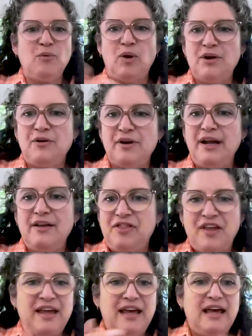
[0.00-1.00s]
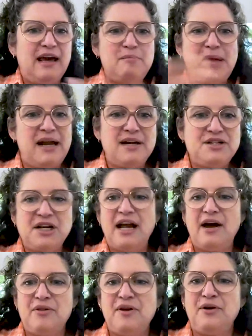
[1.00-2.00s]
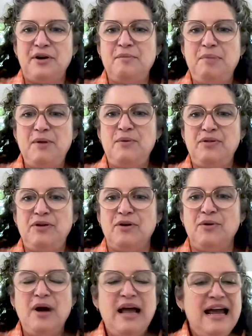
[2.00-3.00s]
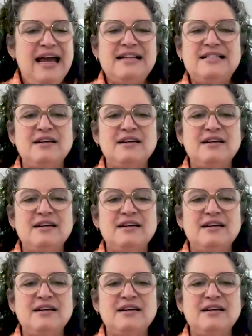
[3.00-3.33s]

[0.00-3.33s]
wondering, thinking and managing how they're going to be with you. It's